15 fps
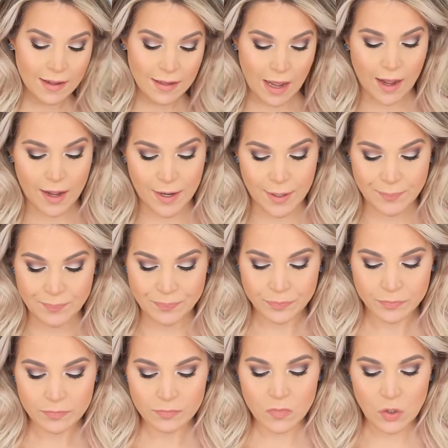
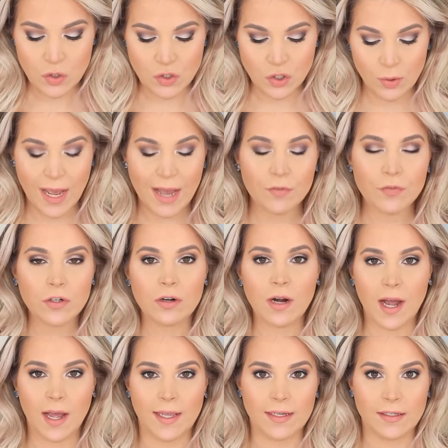So after
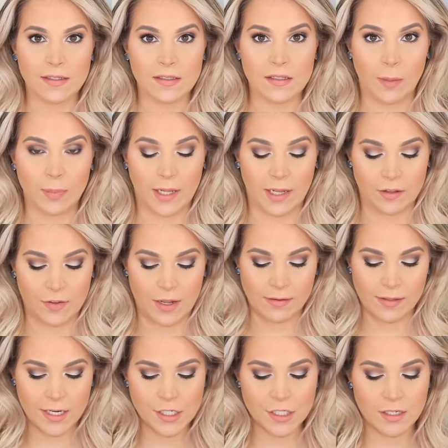I apply the
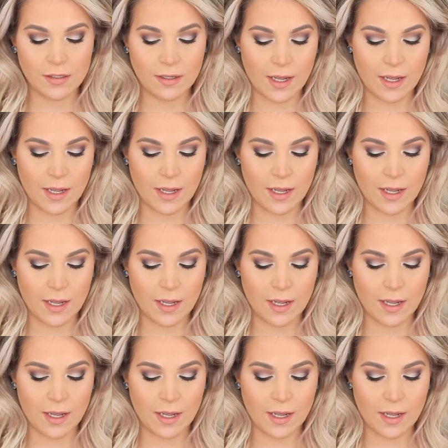foundation,